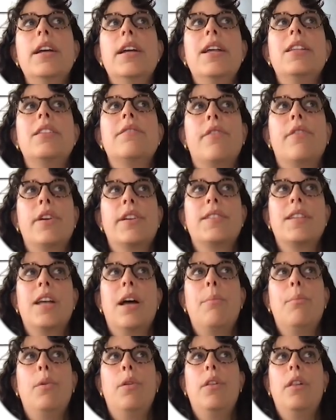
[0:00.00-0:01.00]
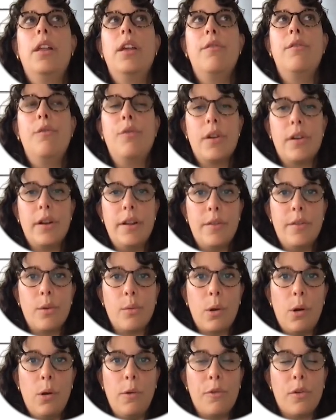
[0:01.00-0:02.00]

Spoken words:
is, for example, if we're in the role